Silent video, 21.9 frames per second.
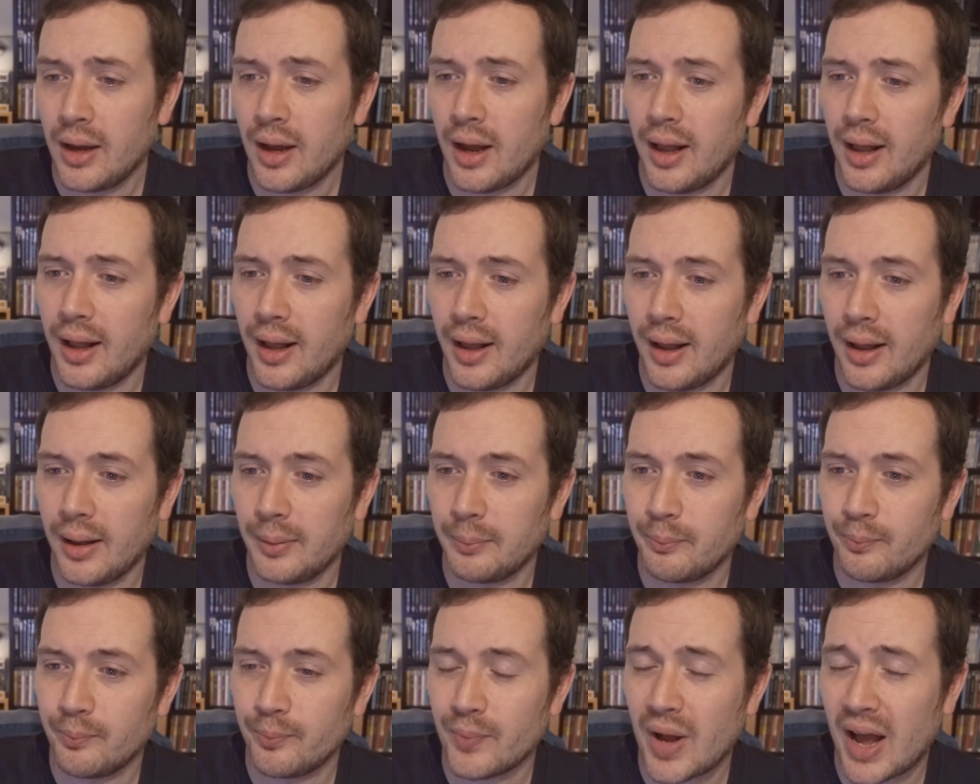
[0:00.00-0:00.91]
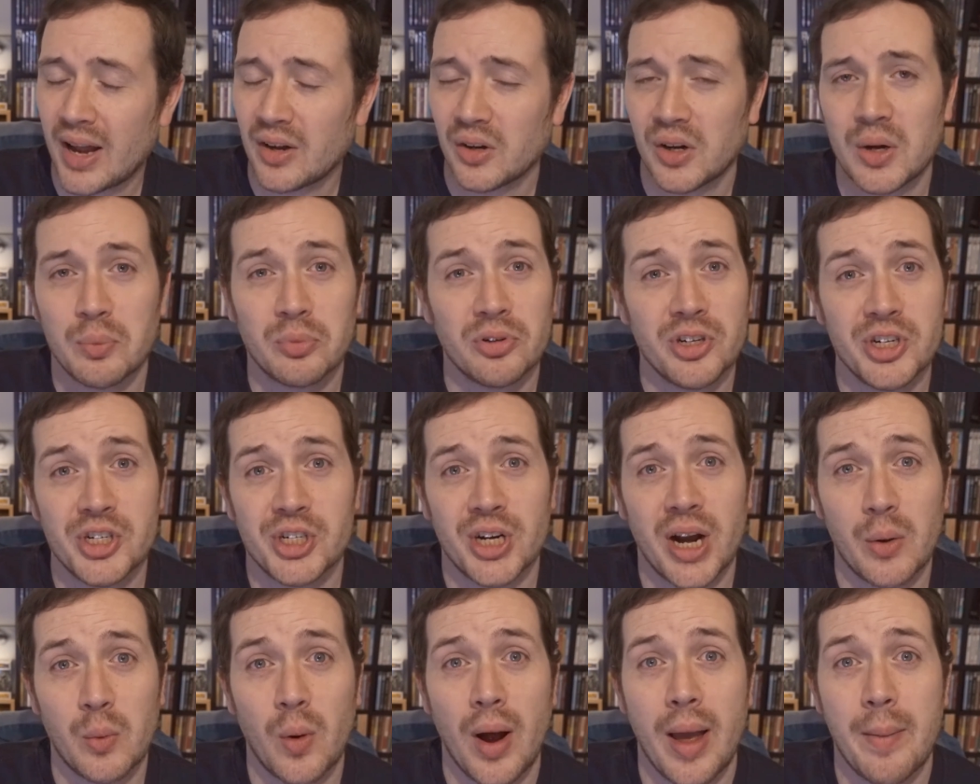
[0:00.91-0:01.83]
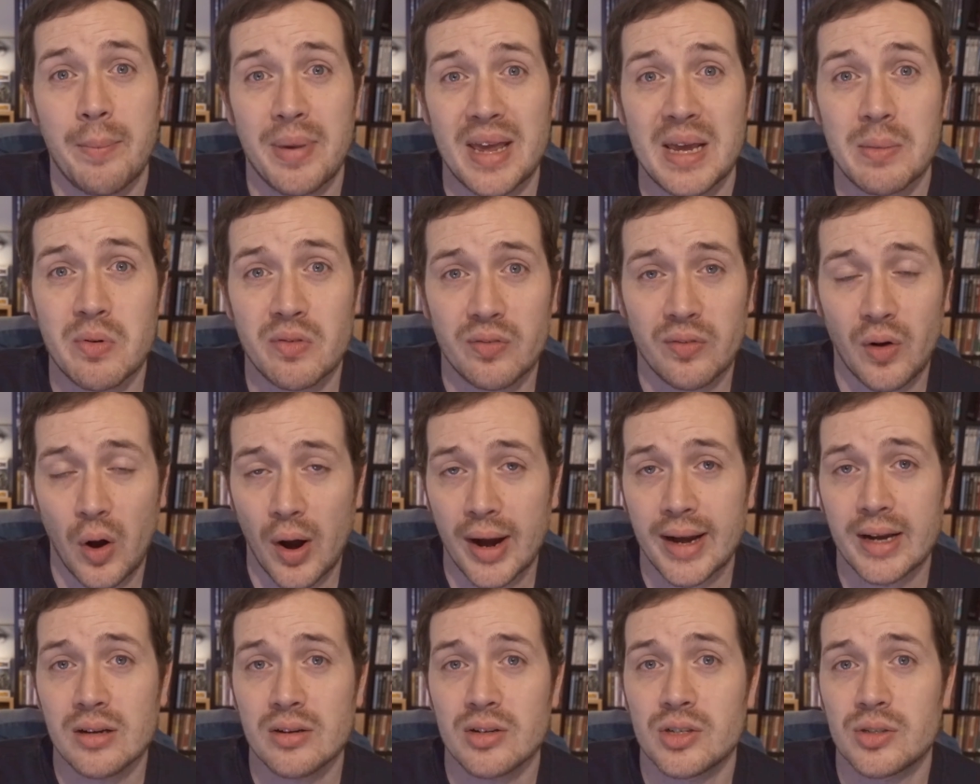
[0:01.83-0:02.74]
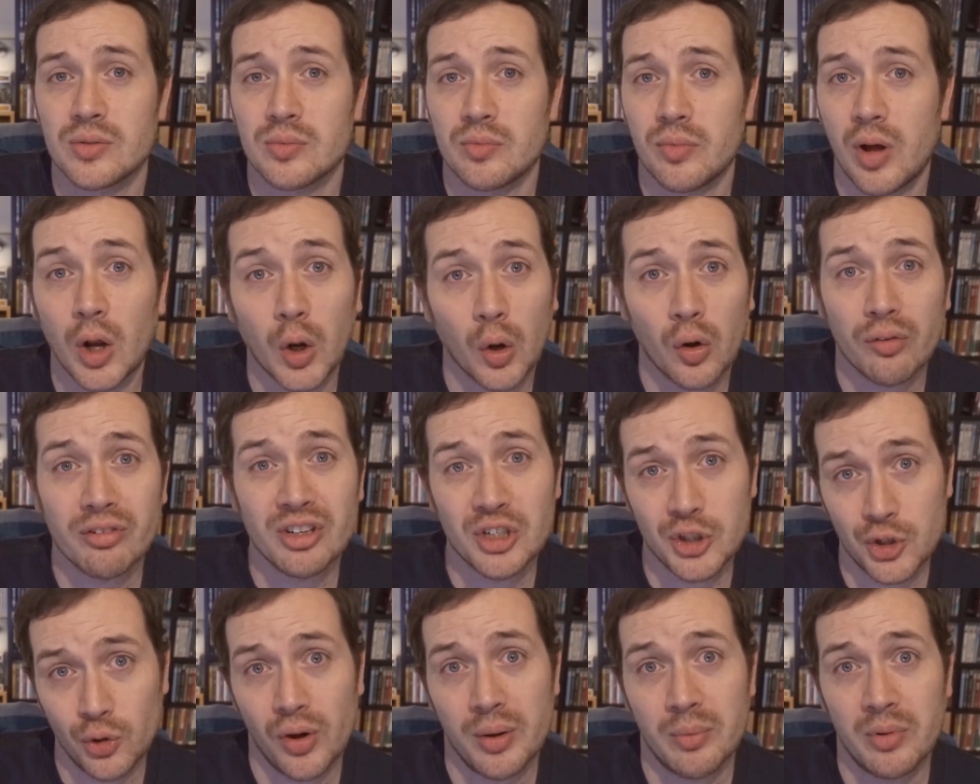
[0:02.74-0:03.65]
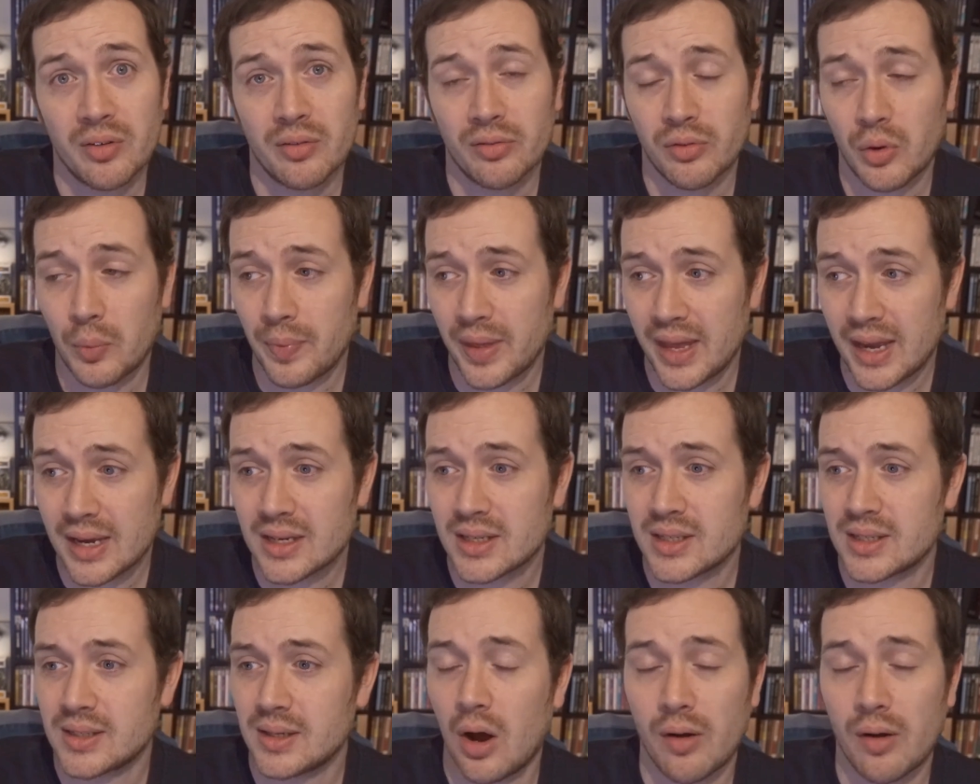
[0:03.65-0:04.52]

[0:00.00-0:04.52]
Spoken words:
and I can appreciate where people find a lot of enjoyment from this.